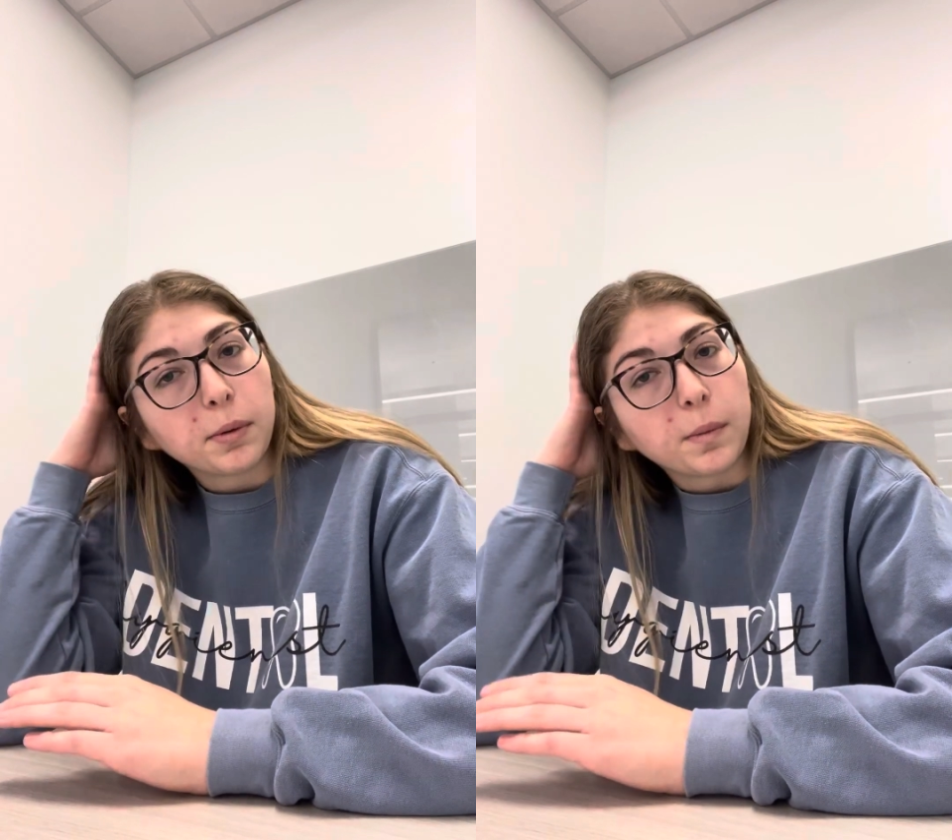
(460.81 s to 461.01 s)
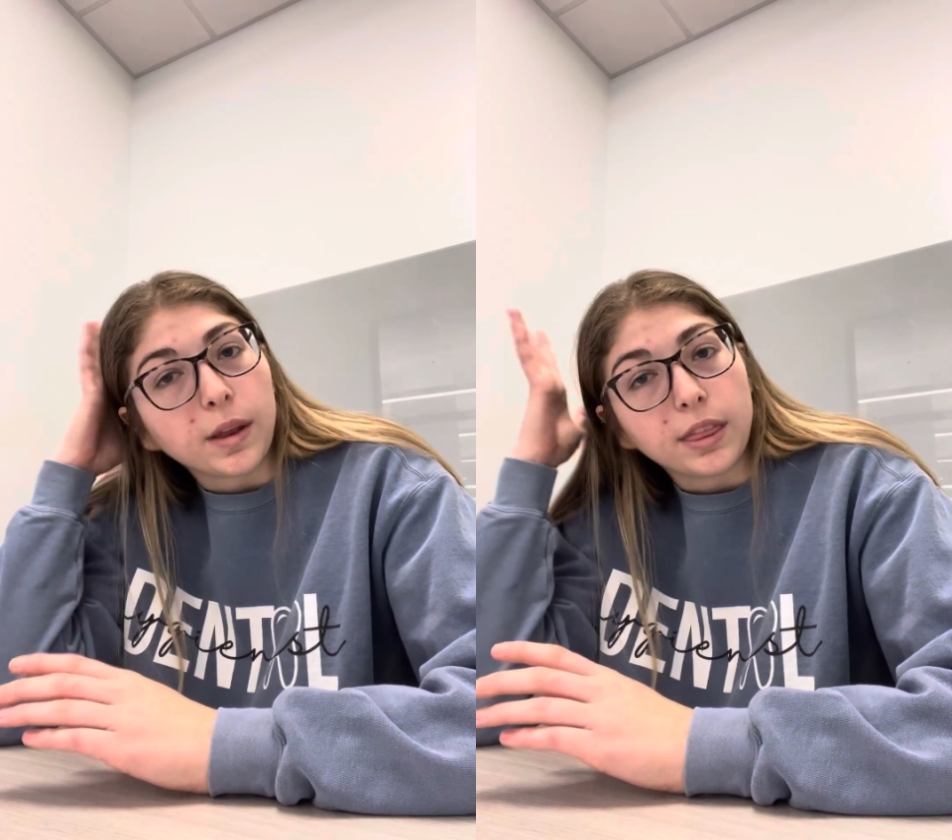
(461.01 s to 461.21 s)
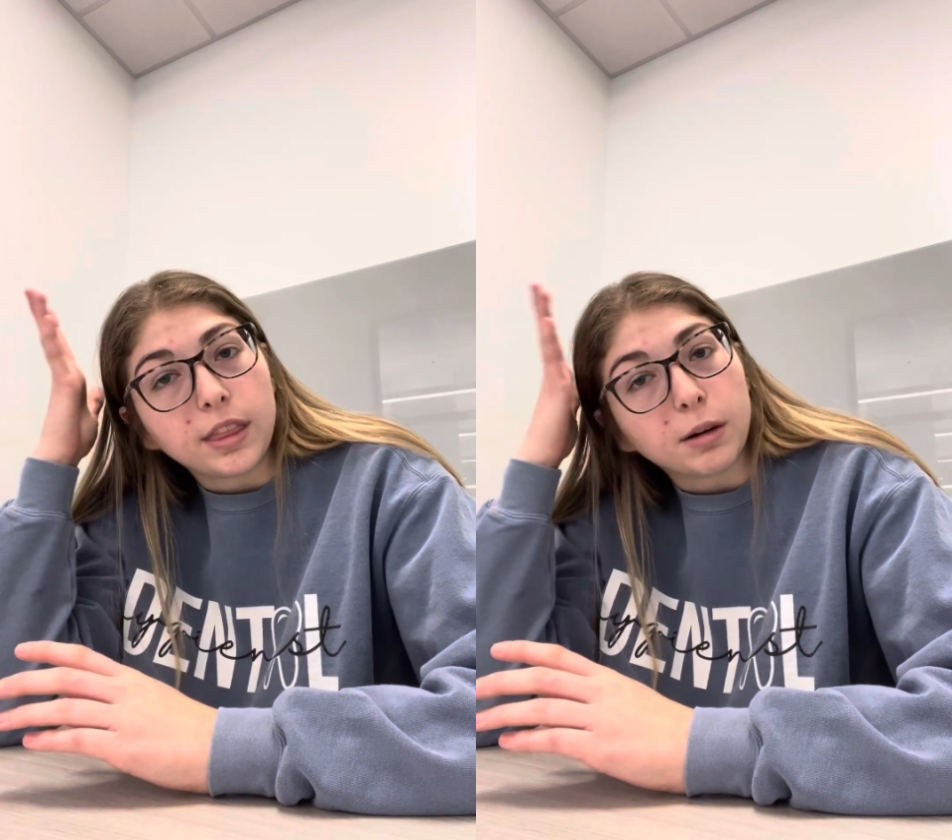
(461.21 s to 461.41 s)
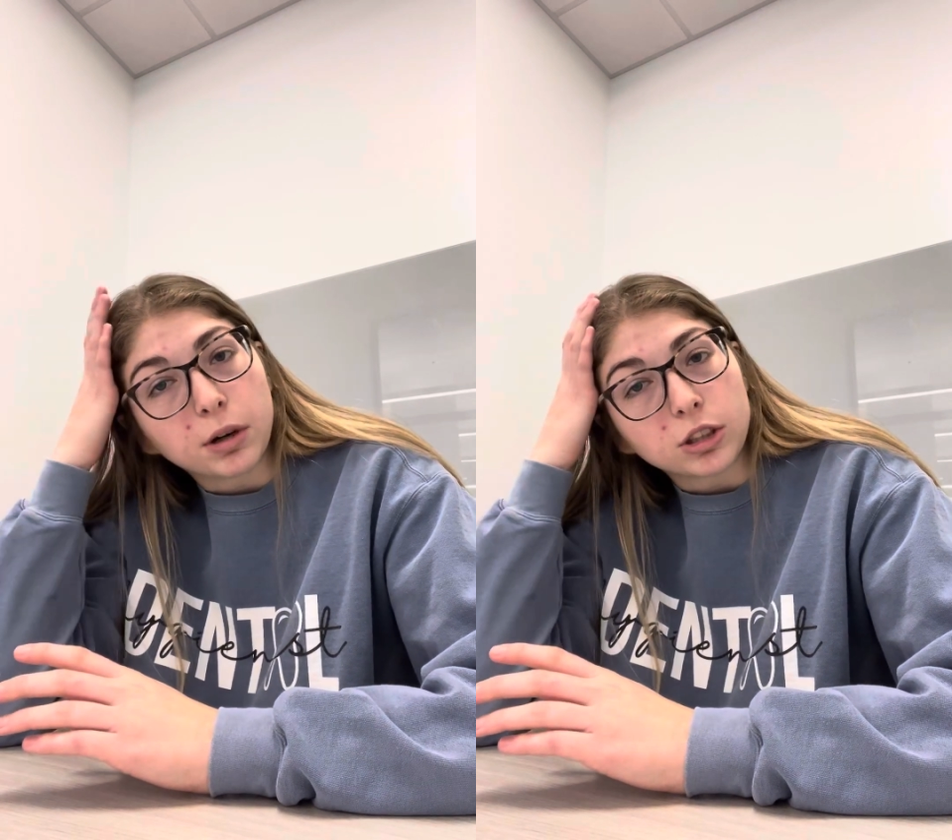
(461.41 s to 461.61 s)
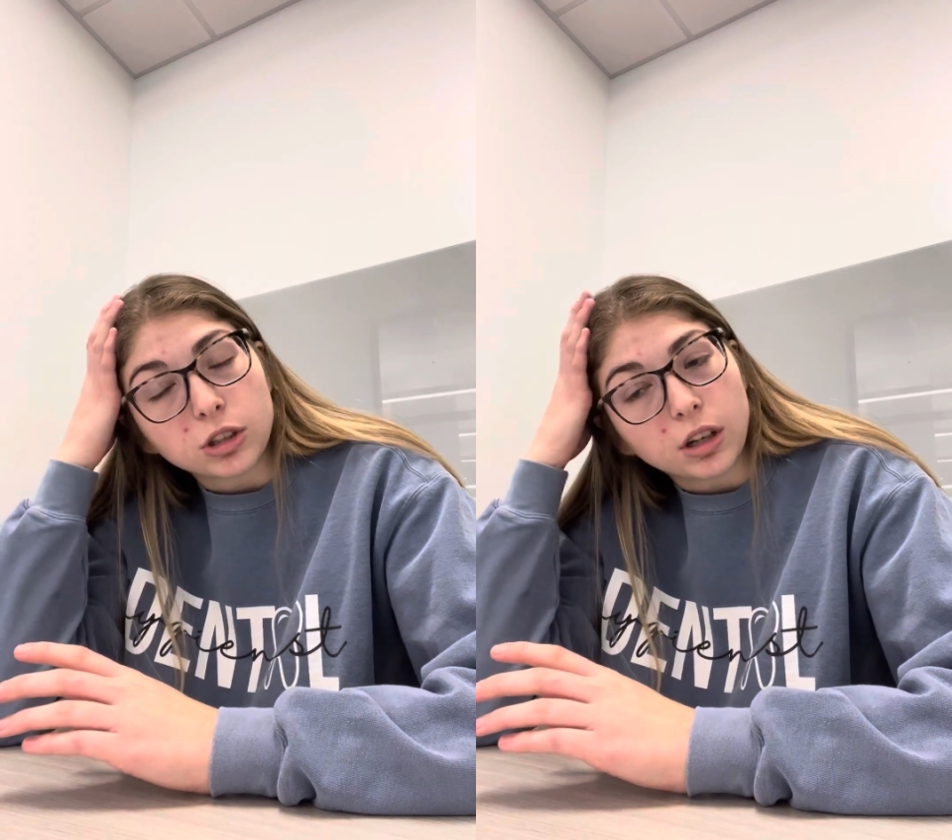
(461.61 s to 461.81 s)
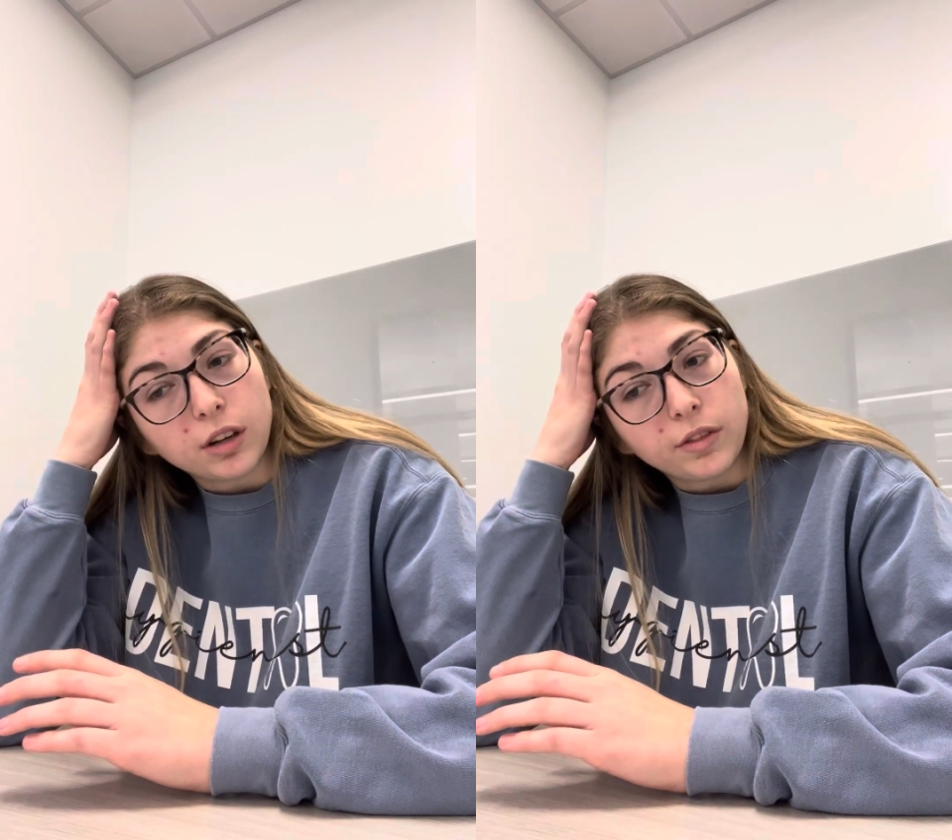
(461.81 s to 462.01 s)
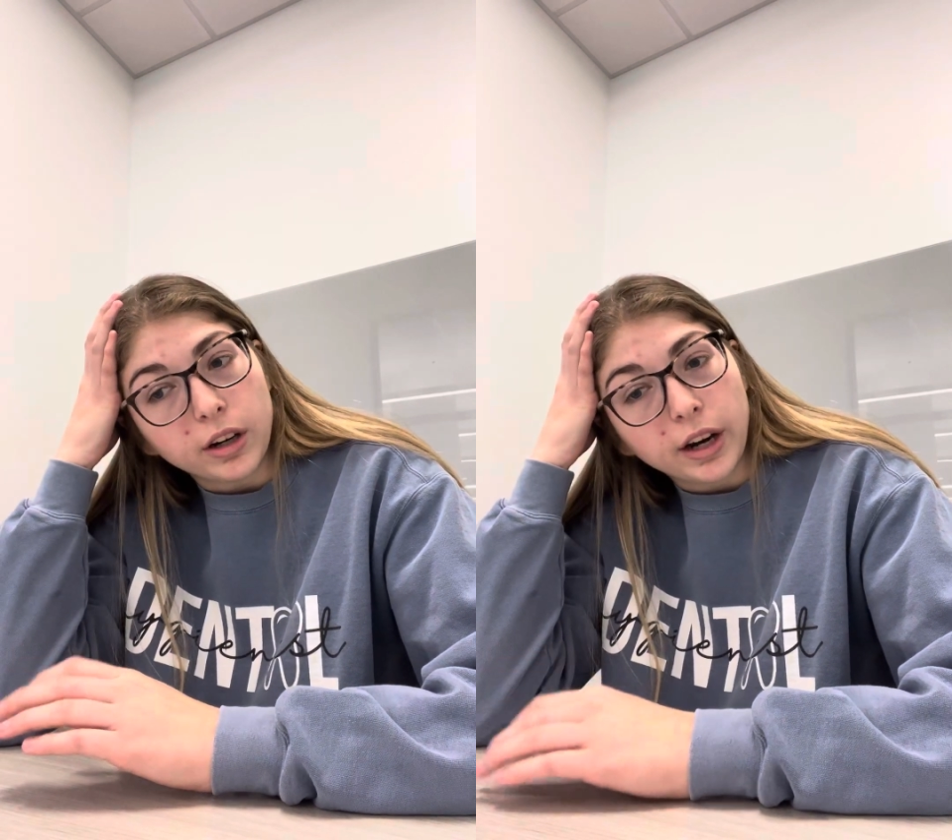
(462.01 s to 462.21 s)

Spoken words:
with the pressure of their